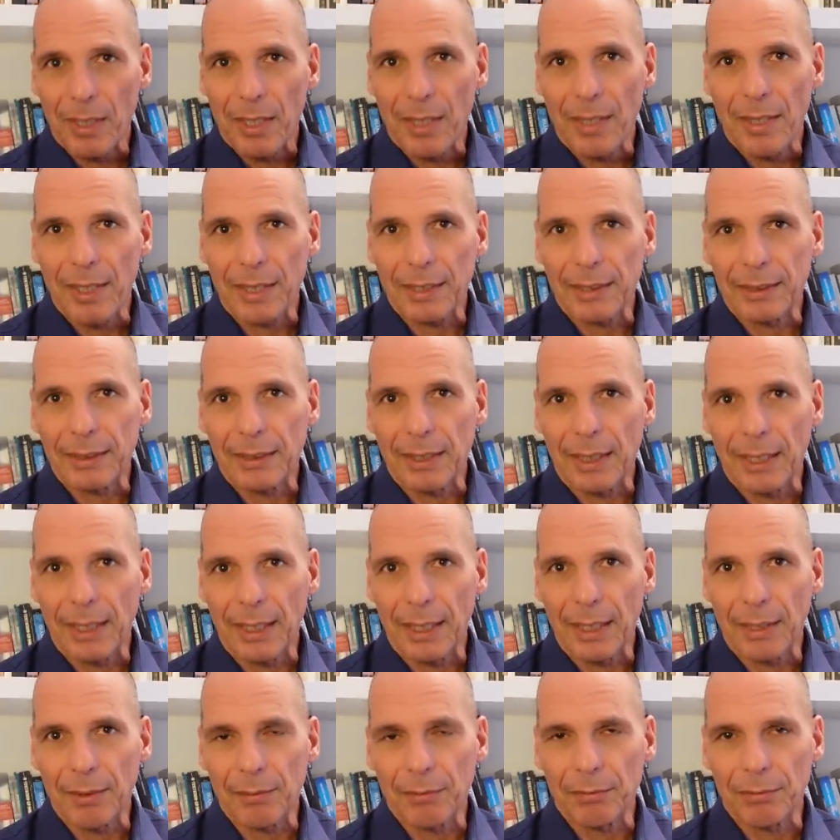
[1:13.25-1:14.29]
that
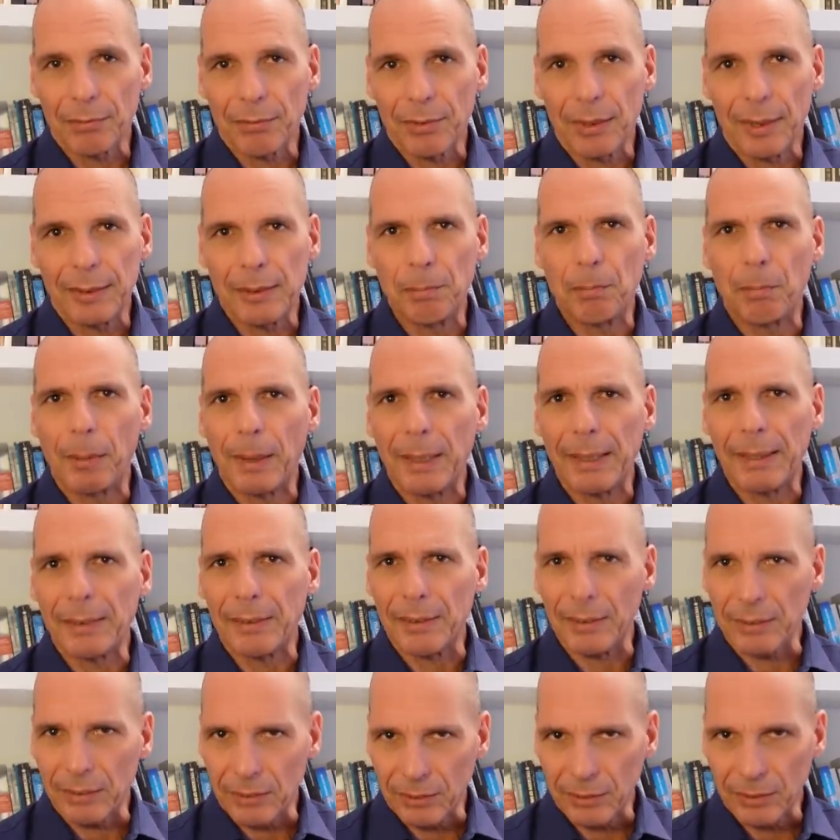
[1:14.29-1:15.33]
have
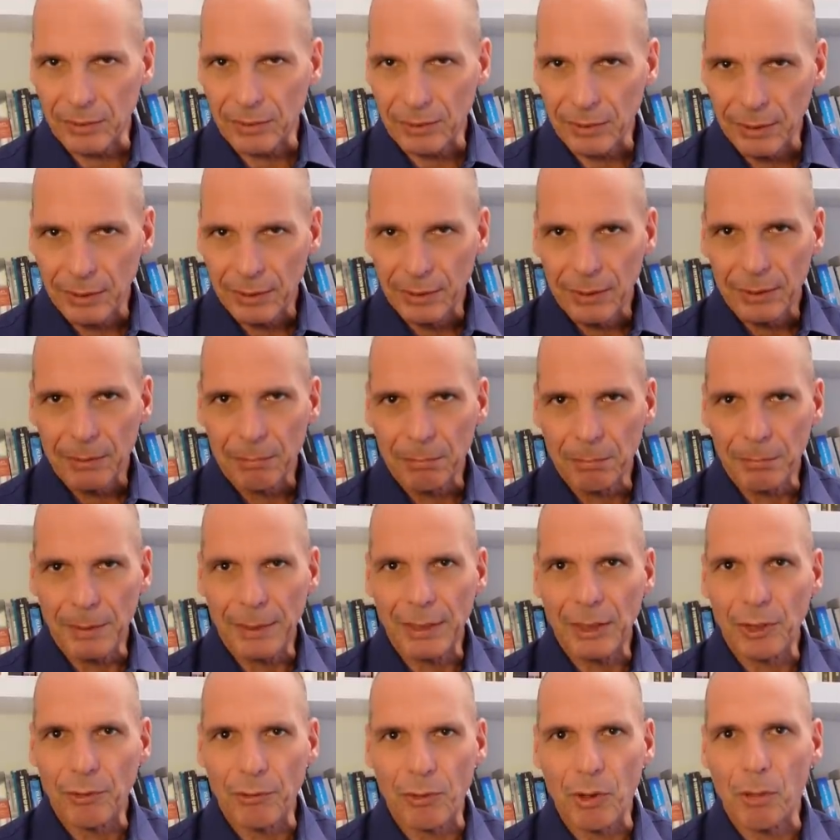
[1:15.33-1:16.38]
depleted
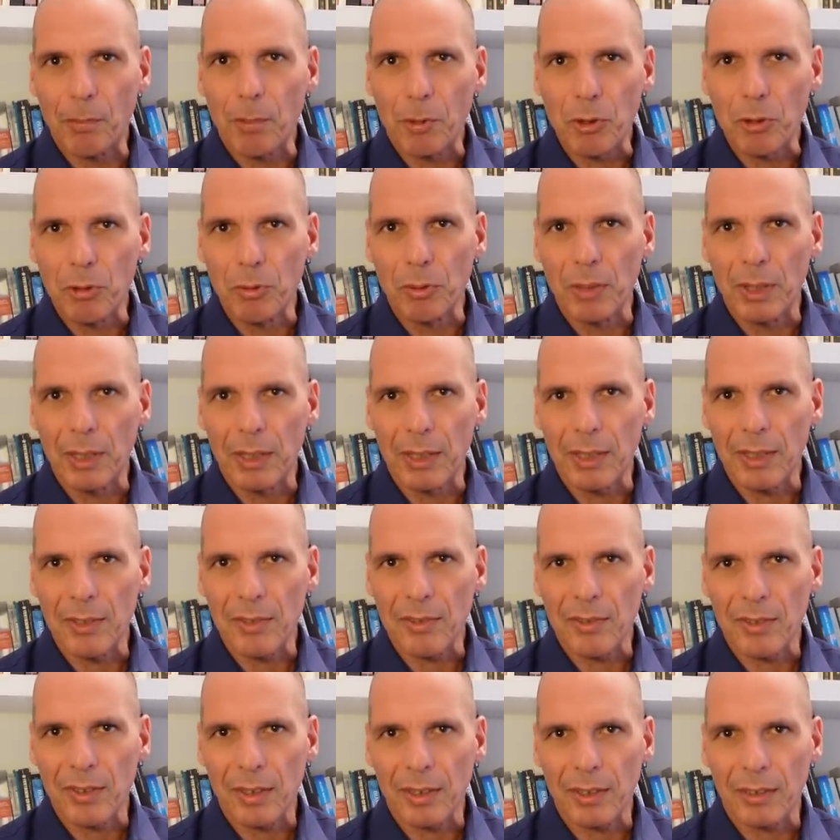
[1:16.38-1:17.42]
many of the
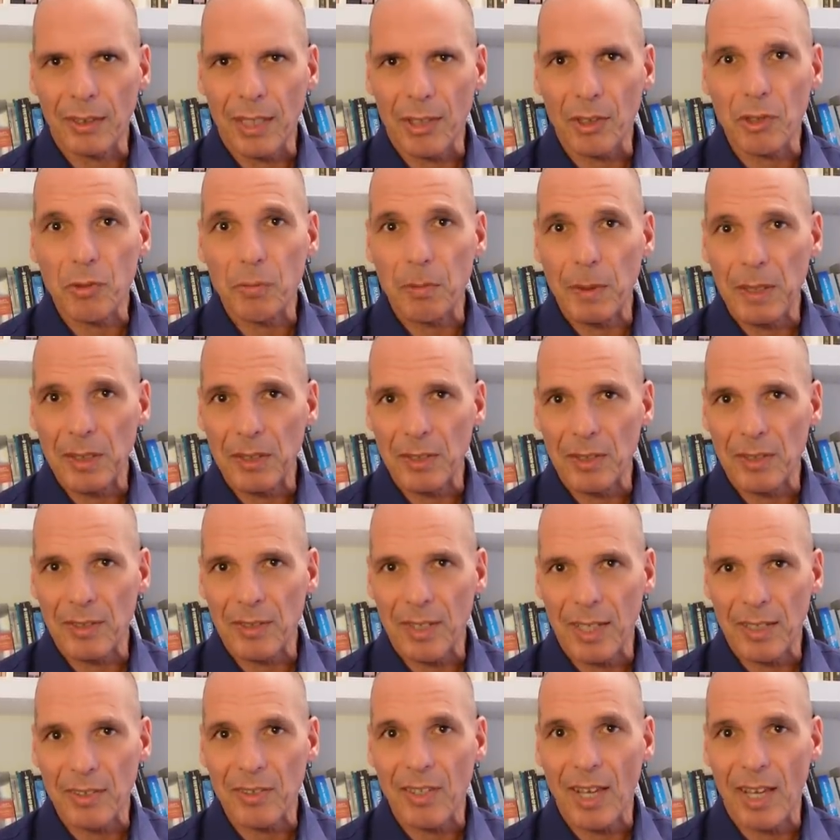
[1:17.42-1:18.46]
opportunities that our species
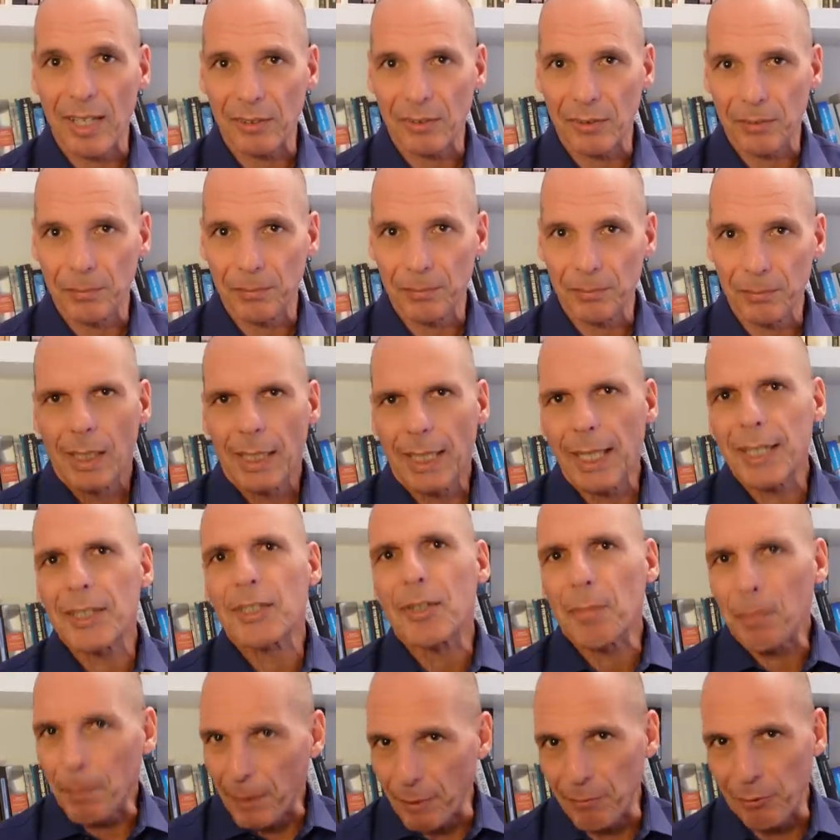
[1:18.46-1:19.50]
has had. Here's
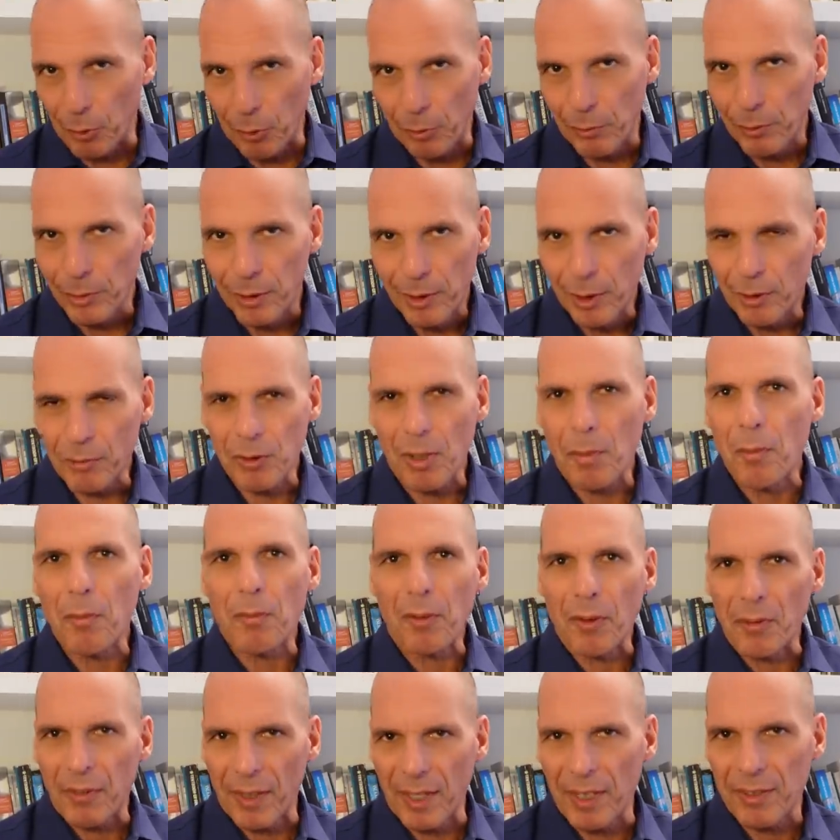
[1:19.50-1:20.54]
a preview of some of
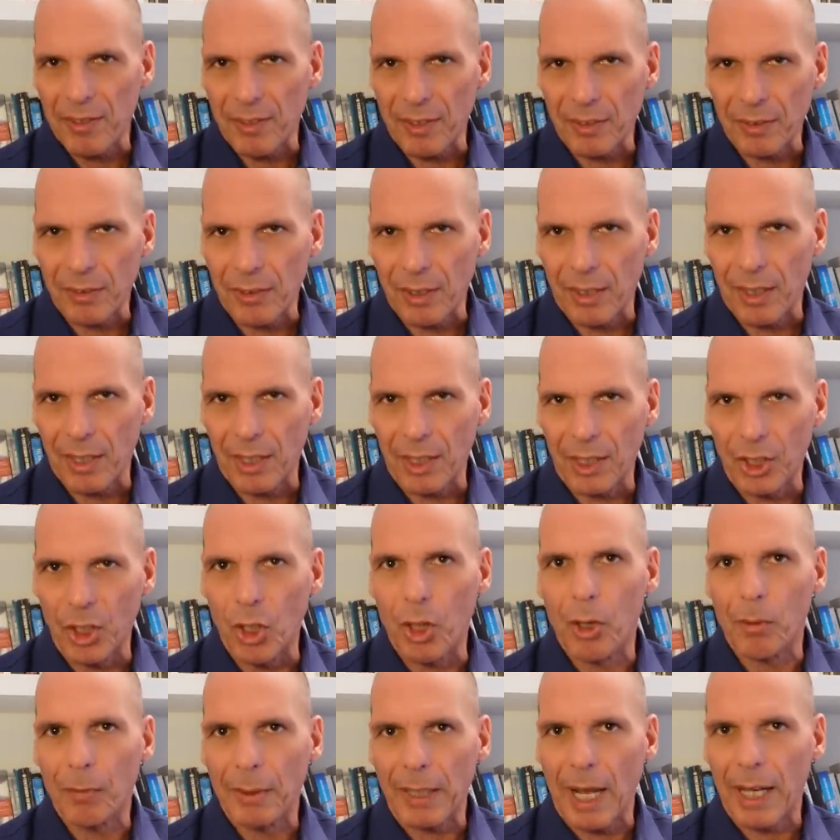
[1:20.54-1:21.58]
the things that
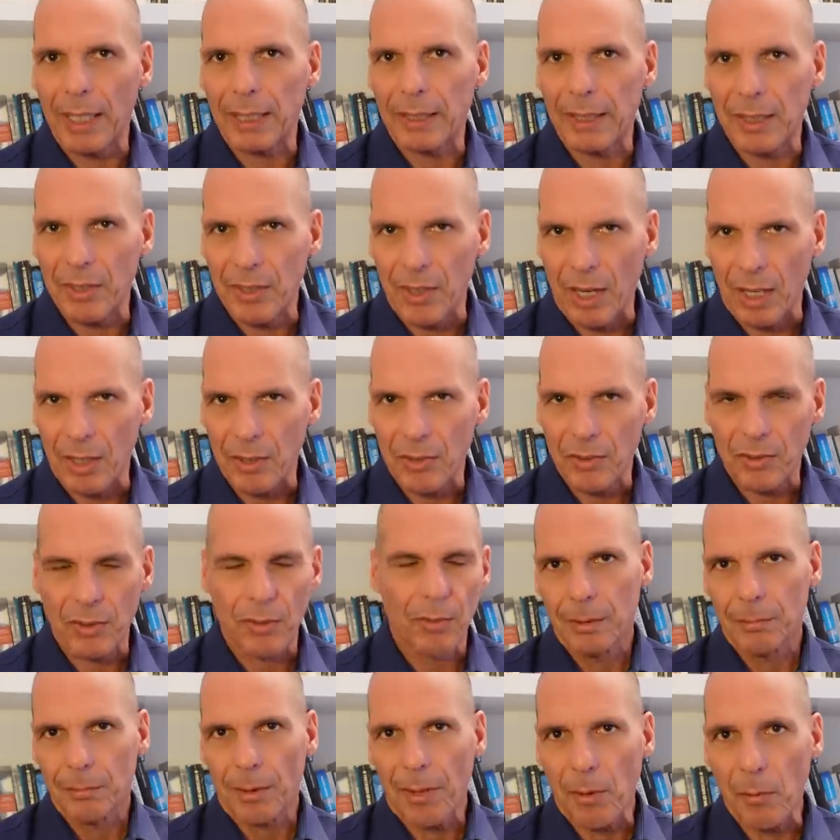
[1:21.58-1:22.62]
Noam and I discuss.
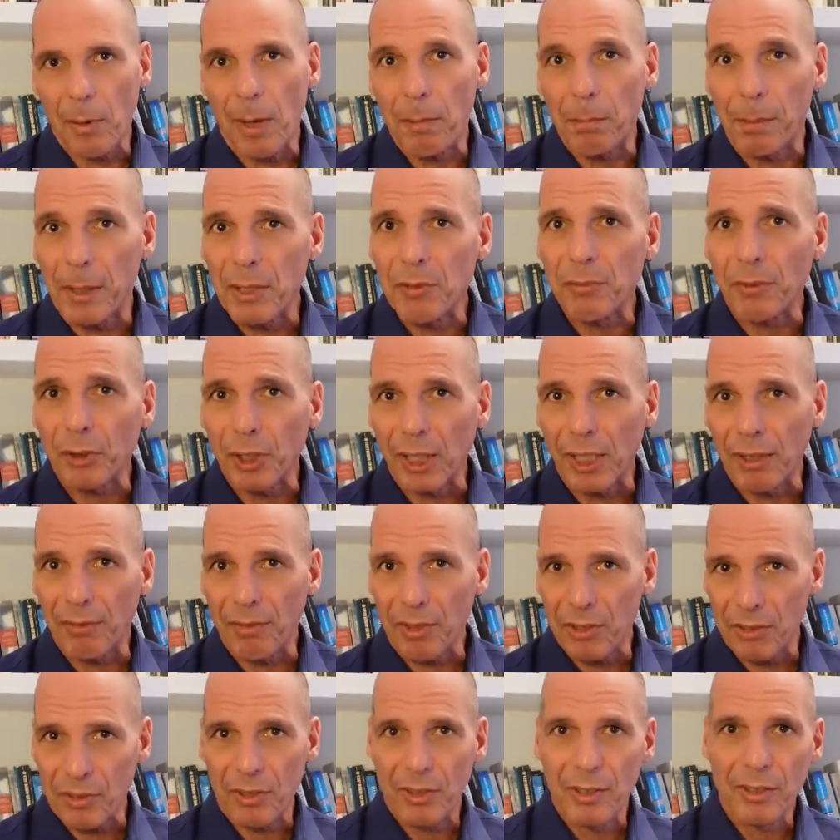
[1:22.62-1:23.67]
By the way, please forgive
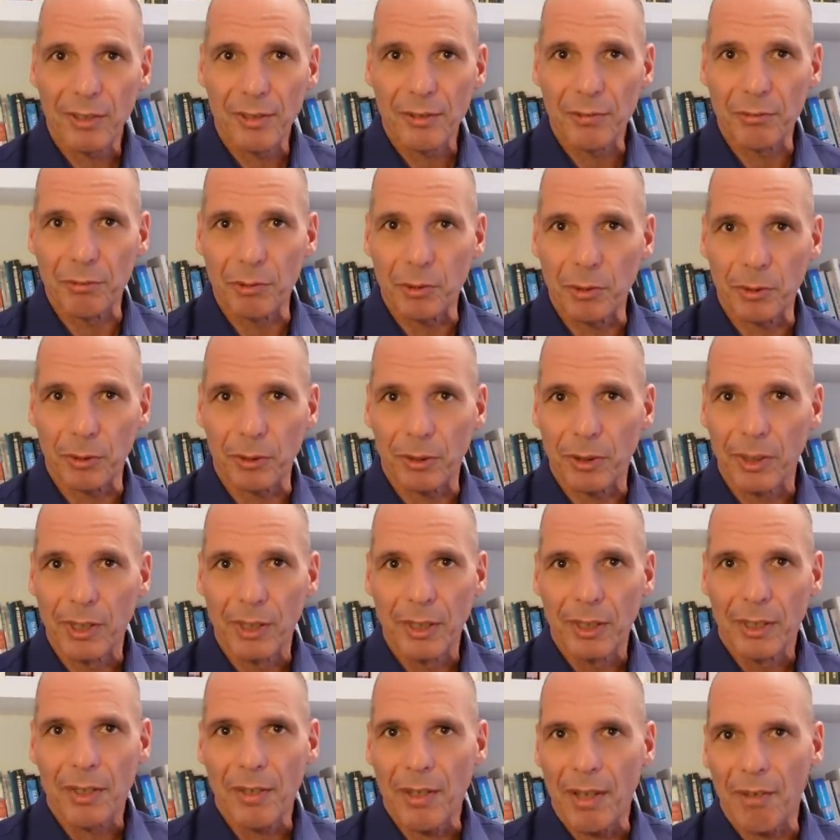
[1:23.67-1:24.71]
us for
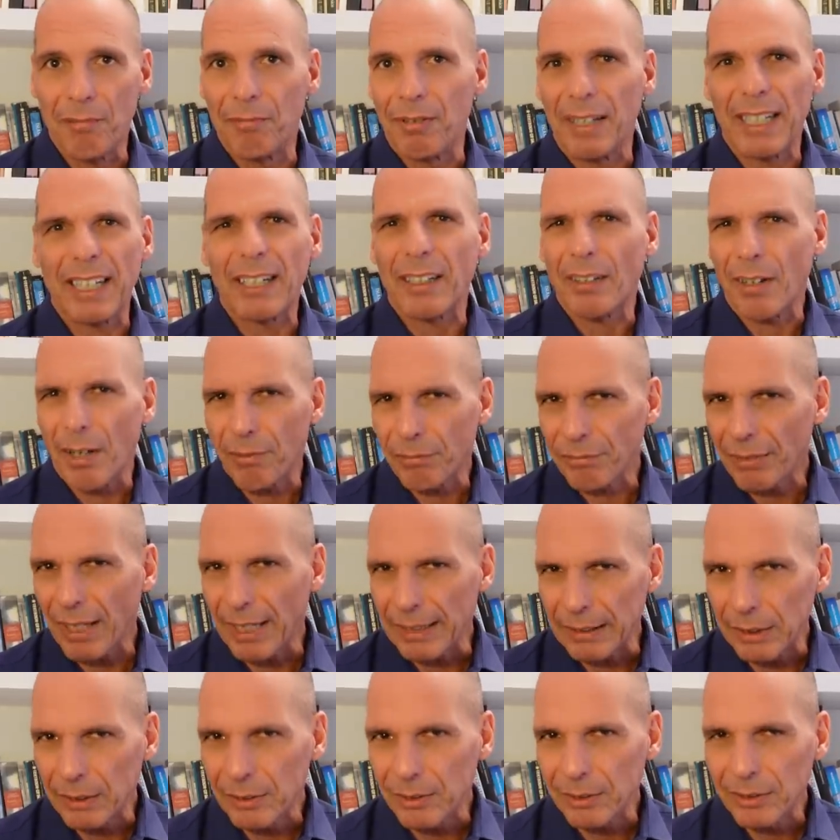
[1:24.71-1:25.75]
the very rough
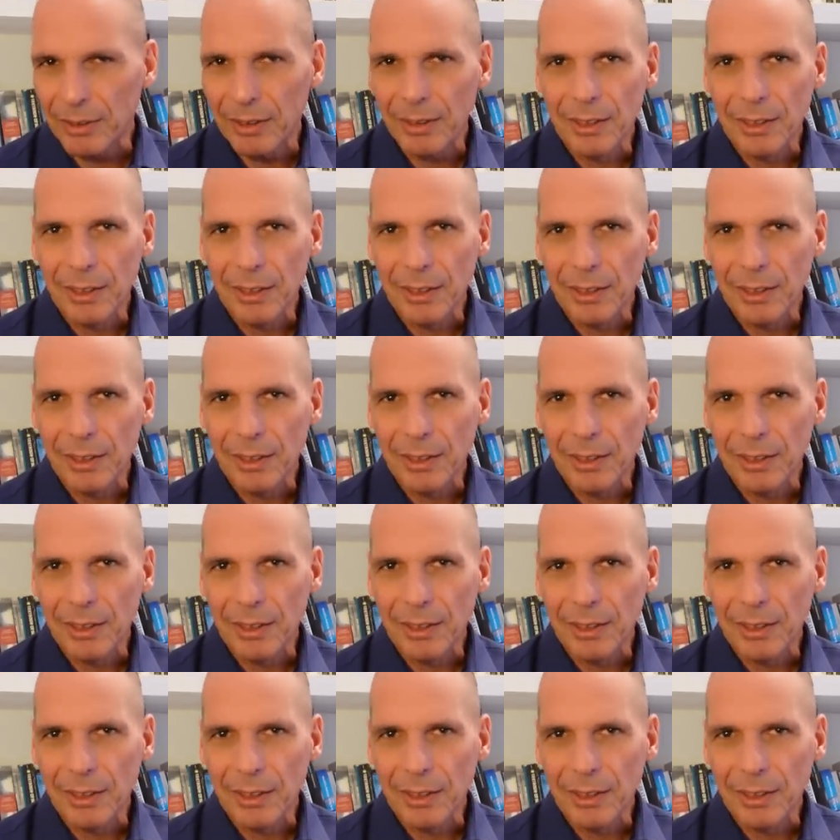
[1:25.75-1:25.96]
edit,